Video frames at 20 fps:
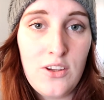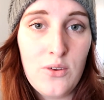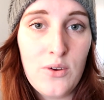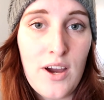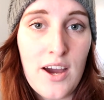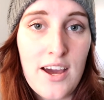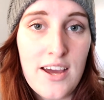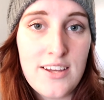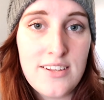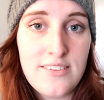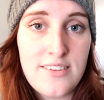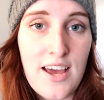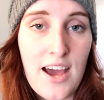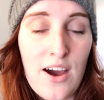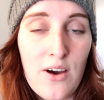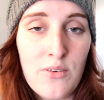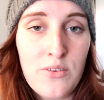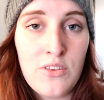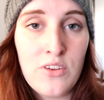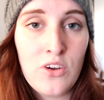you guys
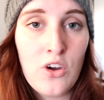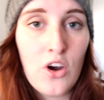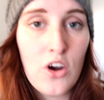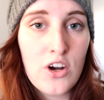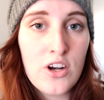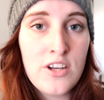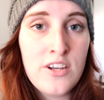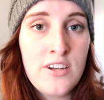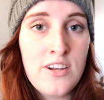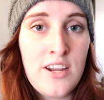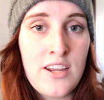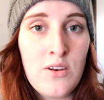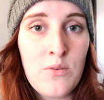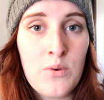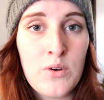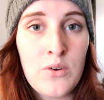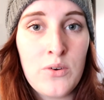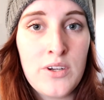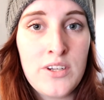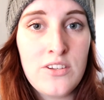out in the garden and
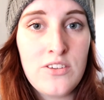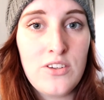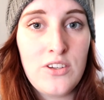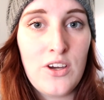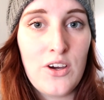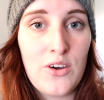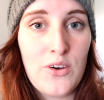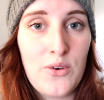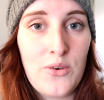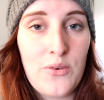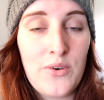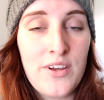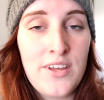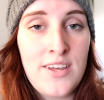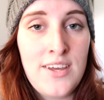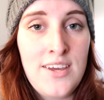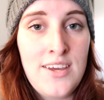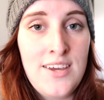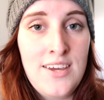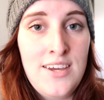we're going to go
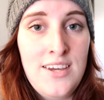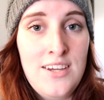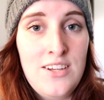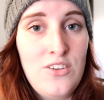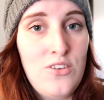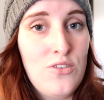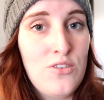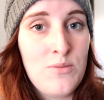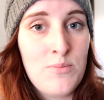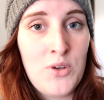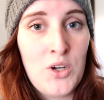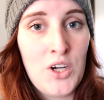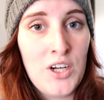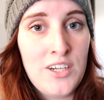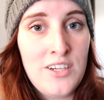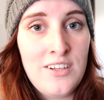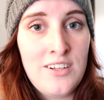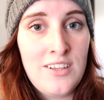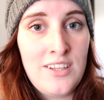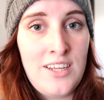do some
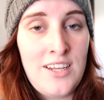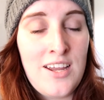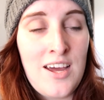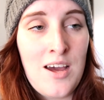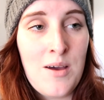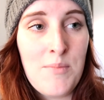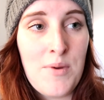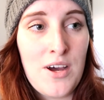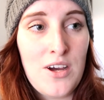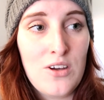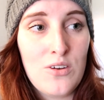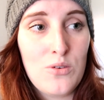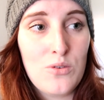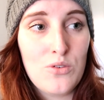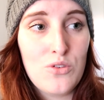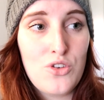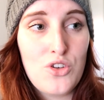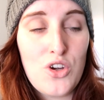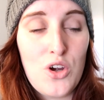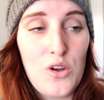garden cleanup. I'll
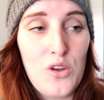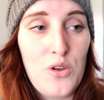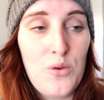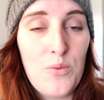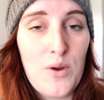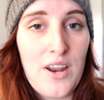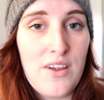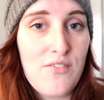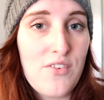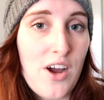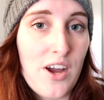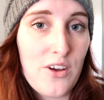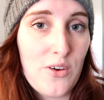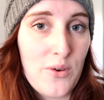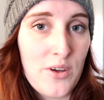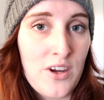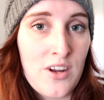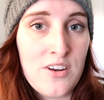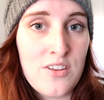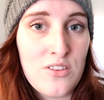show you what I've got
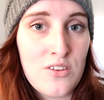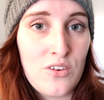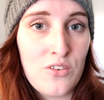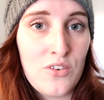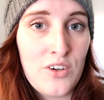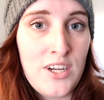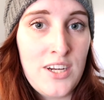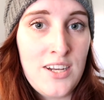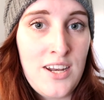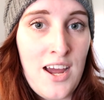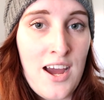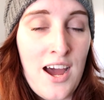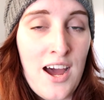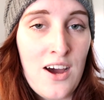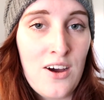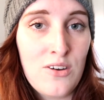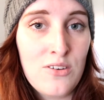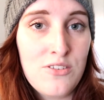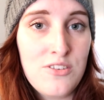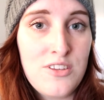going on in the
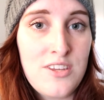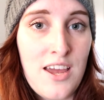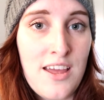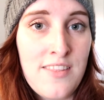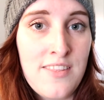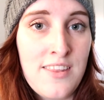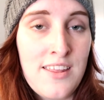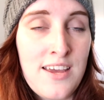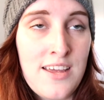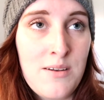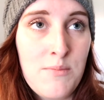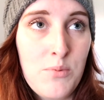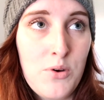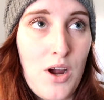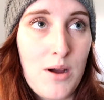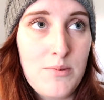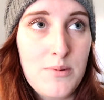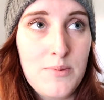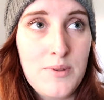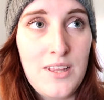greenhouse, and then
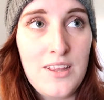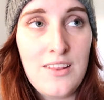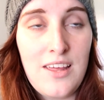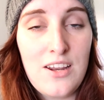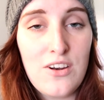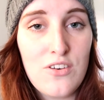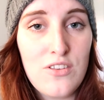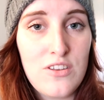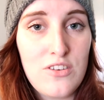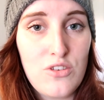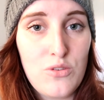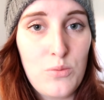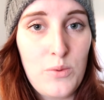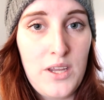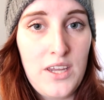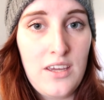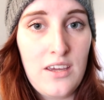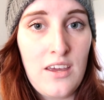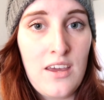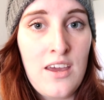probably later this
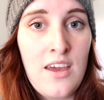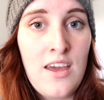week